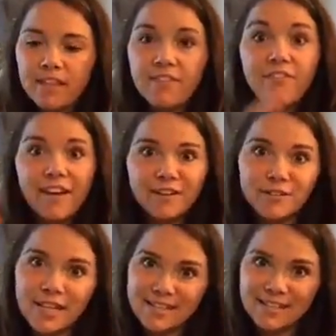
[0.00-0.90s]
final
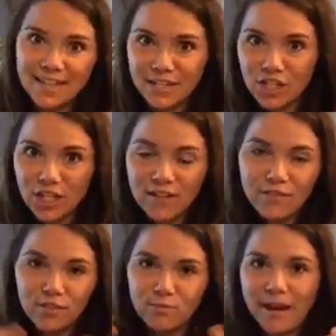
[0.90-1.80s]
destination of
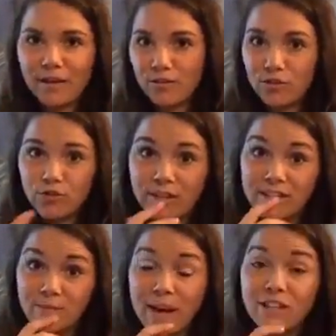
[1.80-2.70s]
those
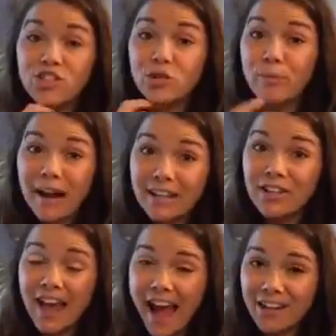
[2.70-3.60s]
macronutrients, right? So your body
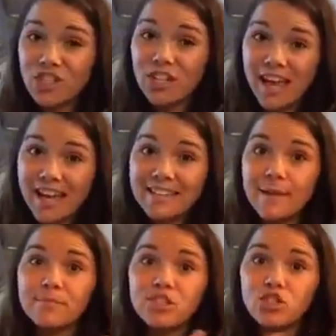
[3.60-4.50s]
could actually end
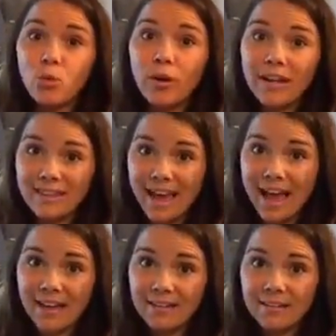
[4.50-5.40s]
up storing that